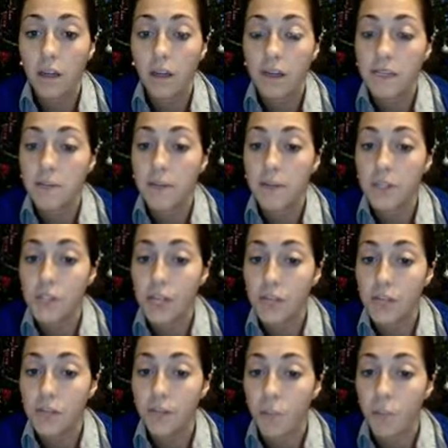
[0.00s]
is my
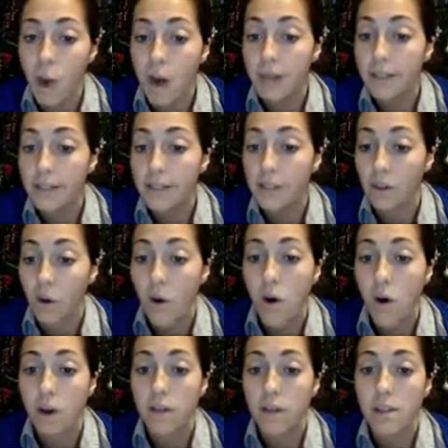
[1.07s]
change of y, it's the
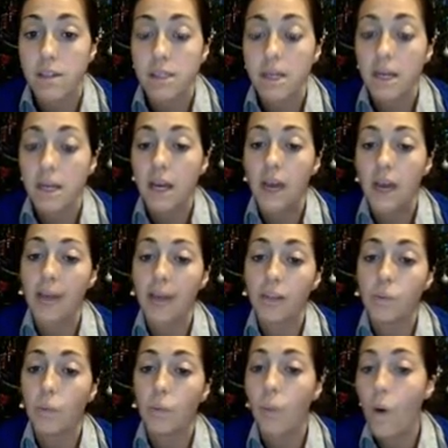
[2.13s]
cost,
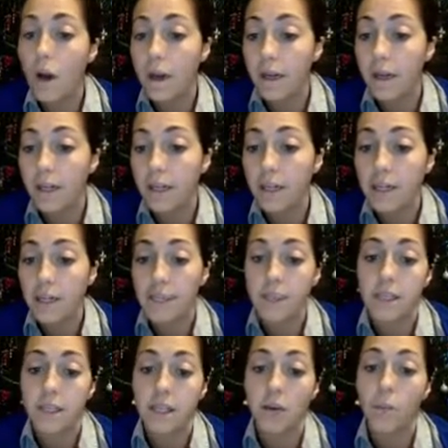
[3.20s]
and 1
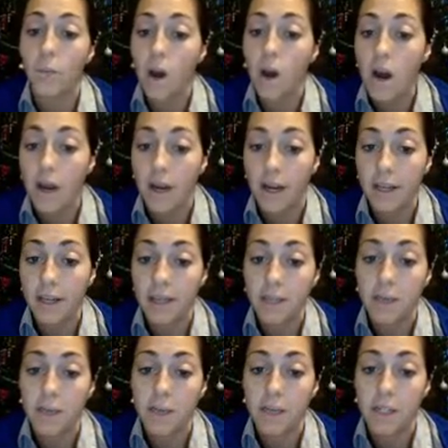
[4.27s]
is the y,
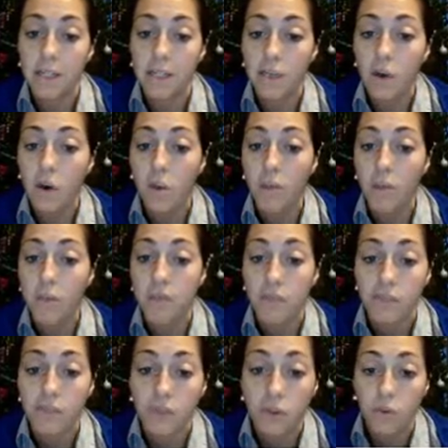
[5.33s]
so my slope is
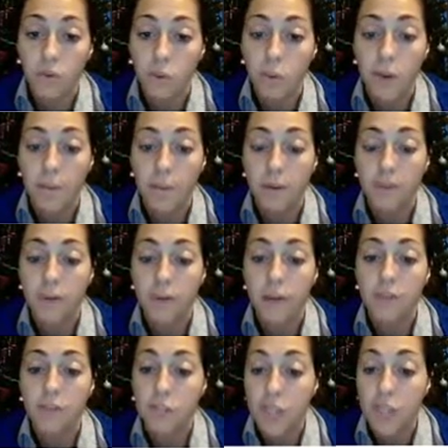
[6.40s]
15 over 1. My rate
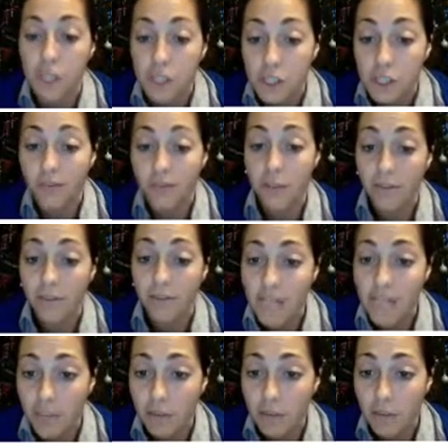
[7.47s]
of change is
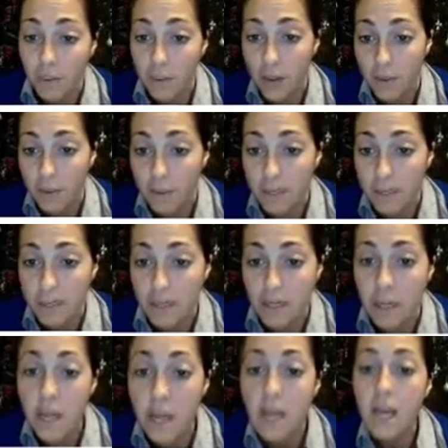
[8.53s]
15 for that
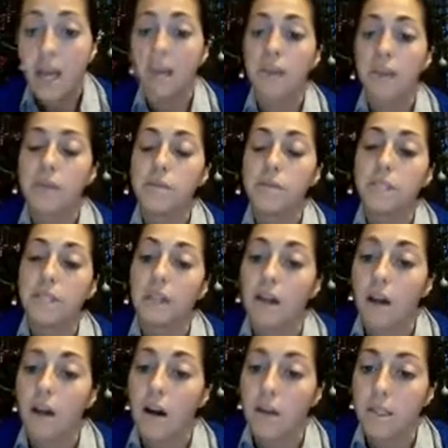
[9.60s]
reason. And then you see the
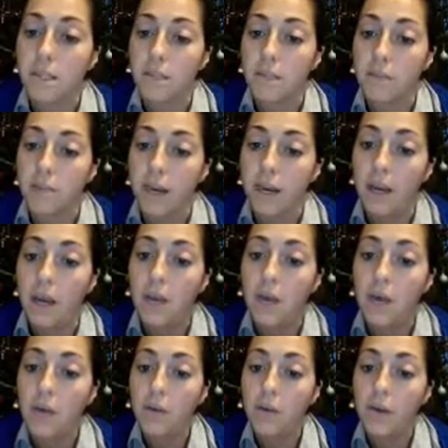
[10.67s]
constant rate
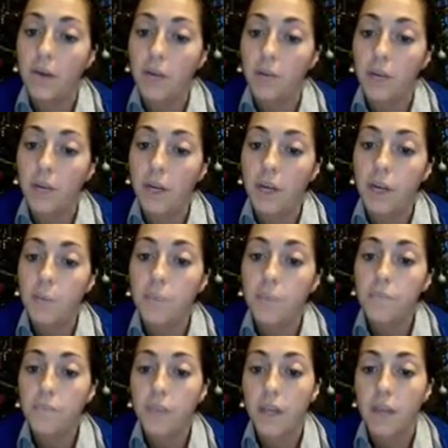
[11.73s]
right over here
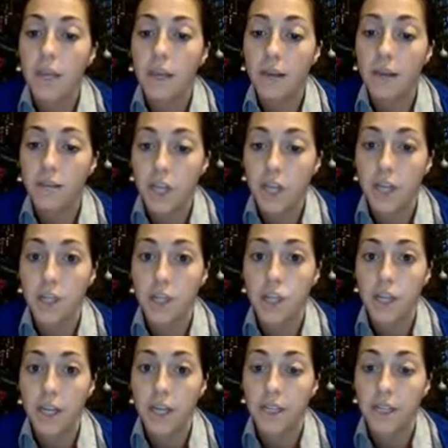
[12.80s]
of change
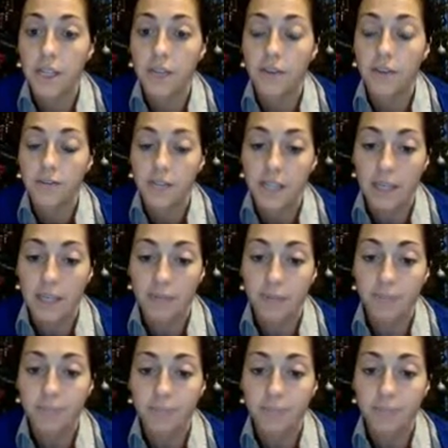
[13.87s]
is 15.